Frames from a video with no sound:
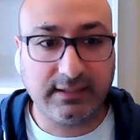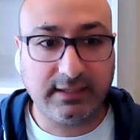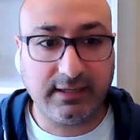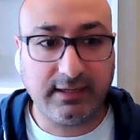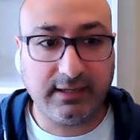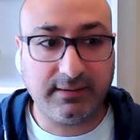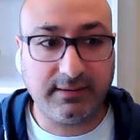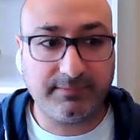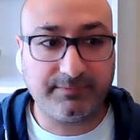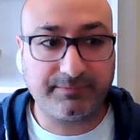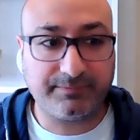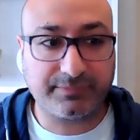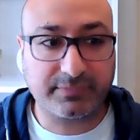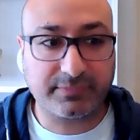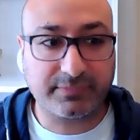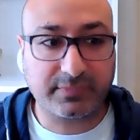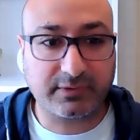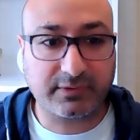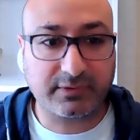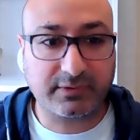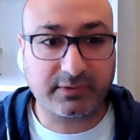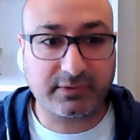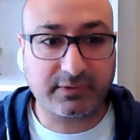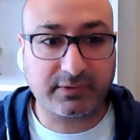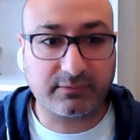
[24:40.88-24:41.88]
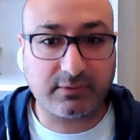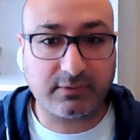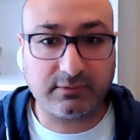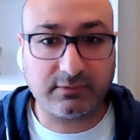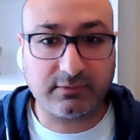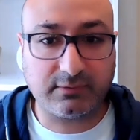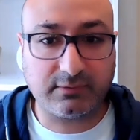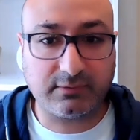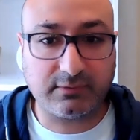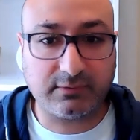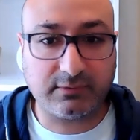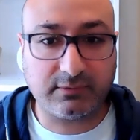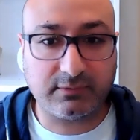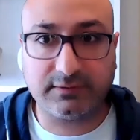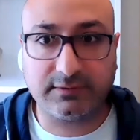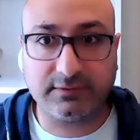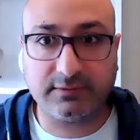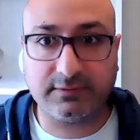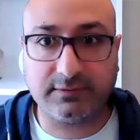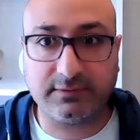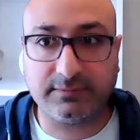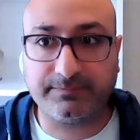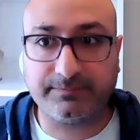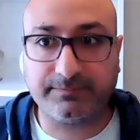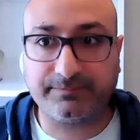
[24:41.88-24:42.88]
The role is
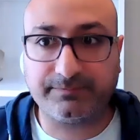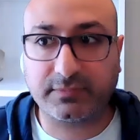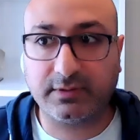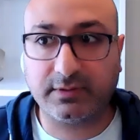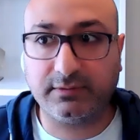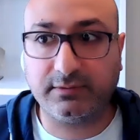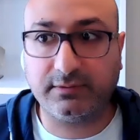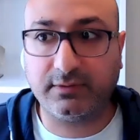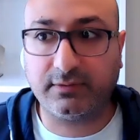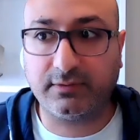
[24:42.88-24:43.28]
to